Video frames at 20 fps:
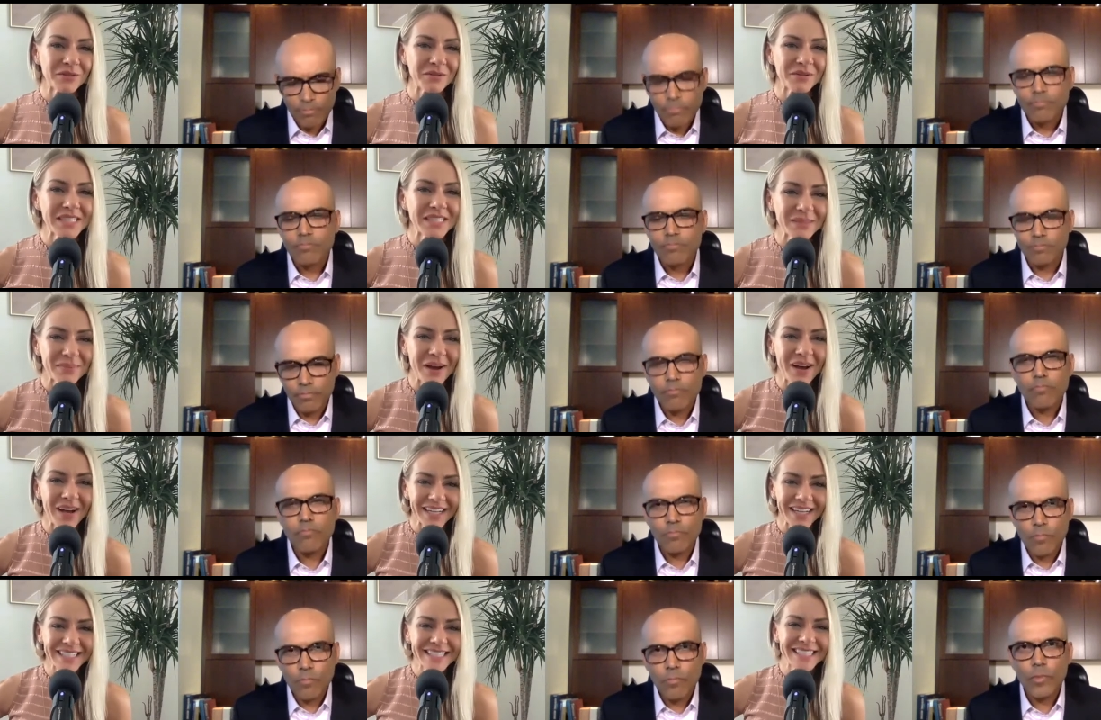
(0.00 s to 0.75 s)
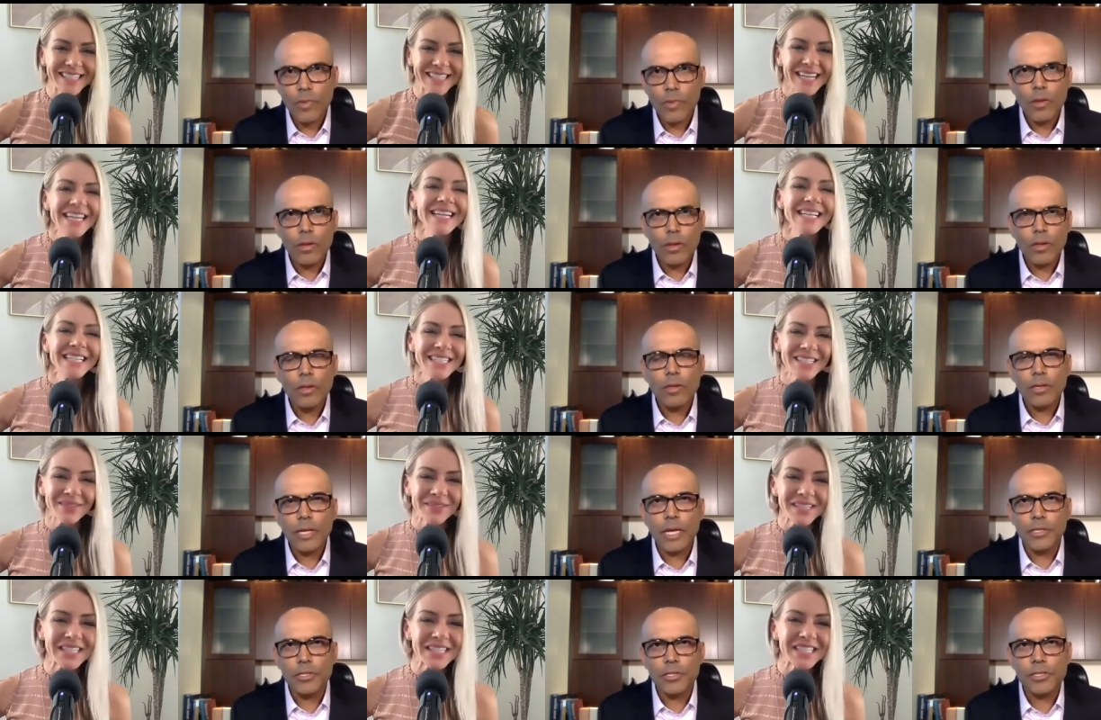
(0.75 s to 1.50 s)
Speaker 1: response to mm.
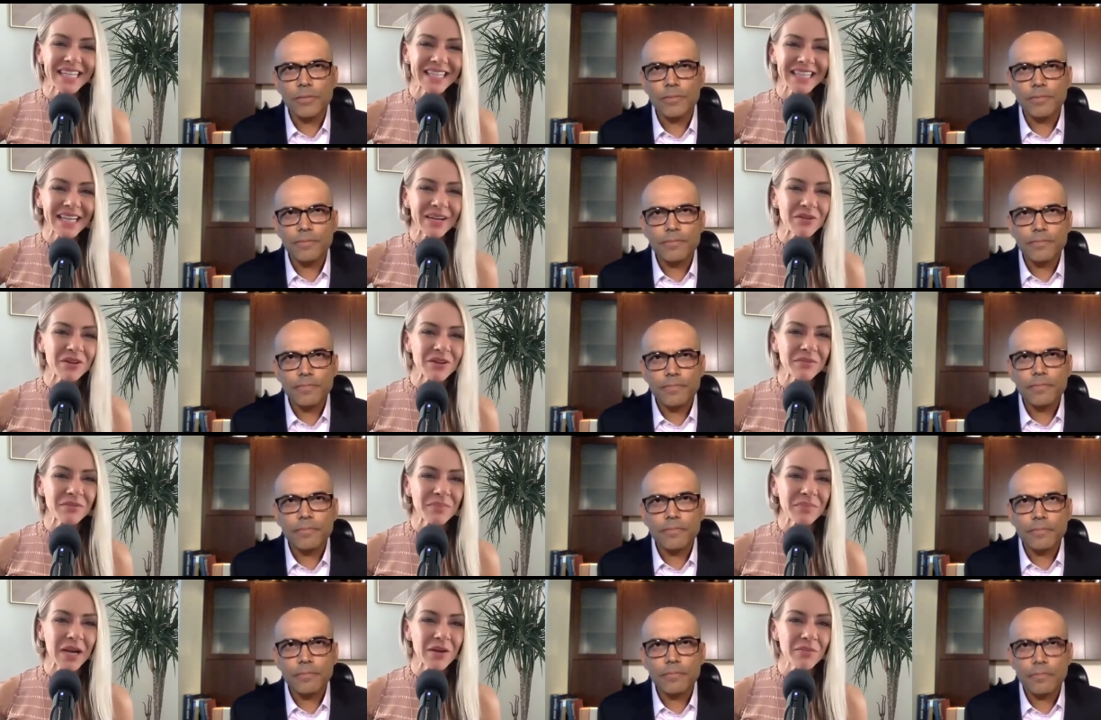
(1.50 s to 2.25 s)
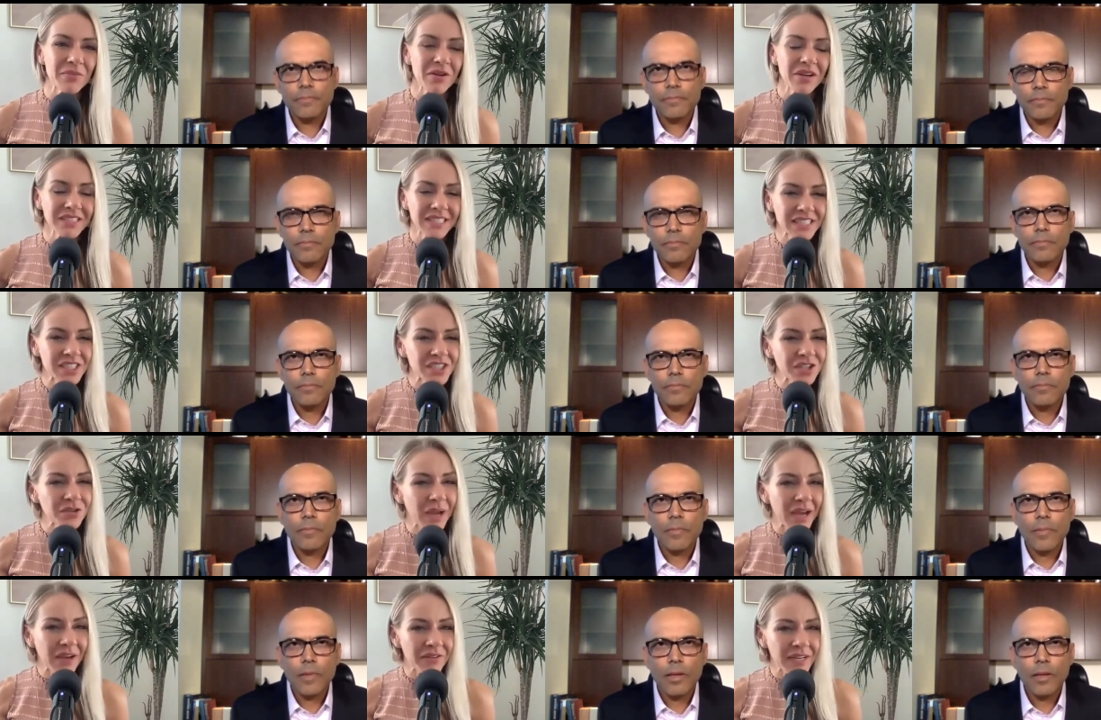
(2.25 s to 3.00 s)
initiate that repair process. Do you
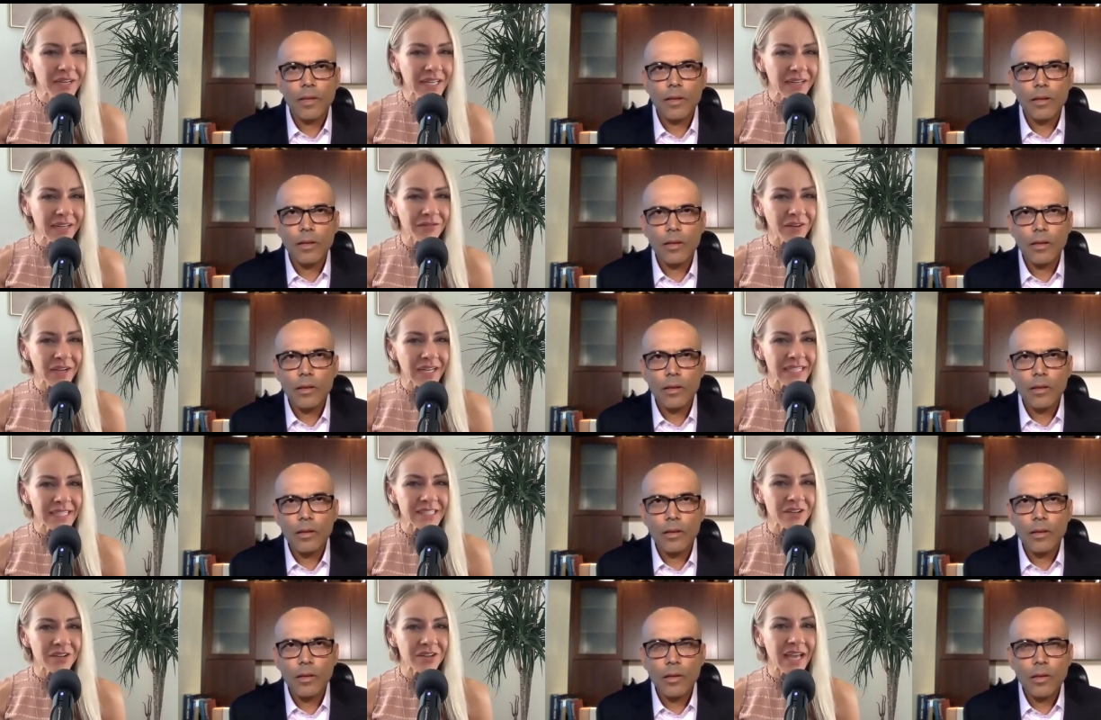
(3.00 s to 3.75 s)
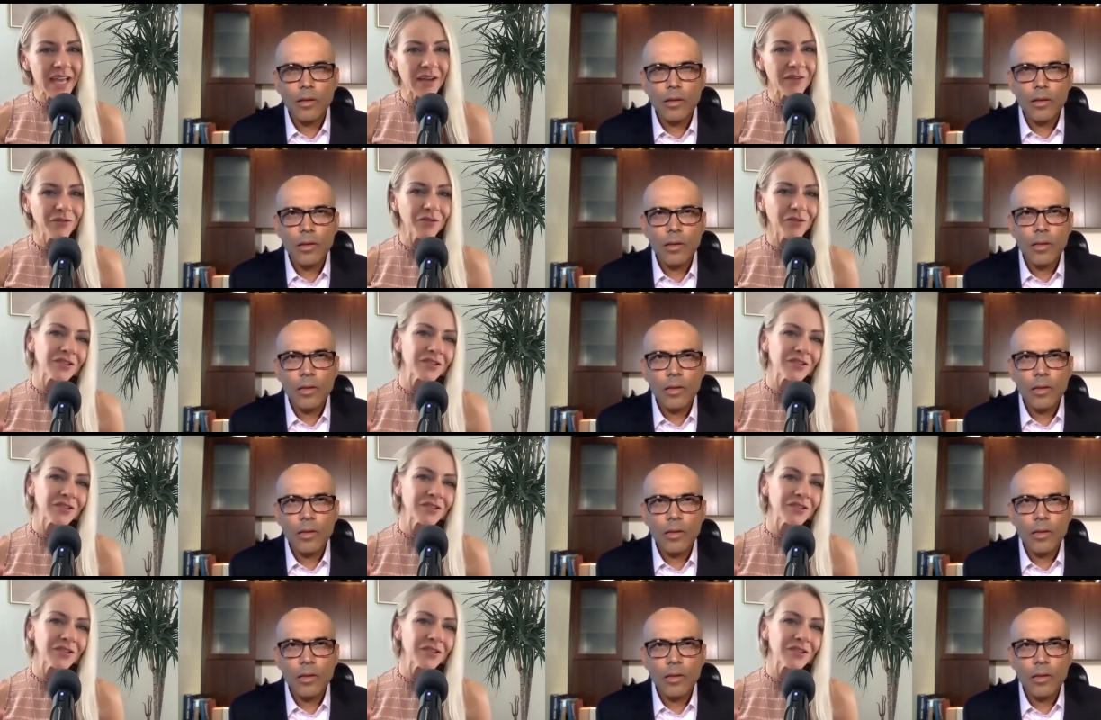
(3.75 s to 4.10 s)
have any advice on that for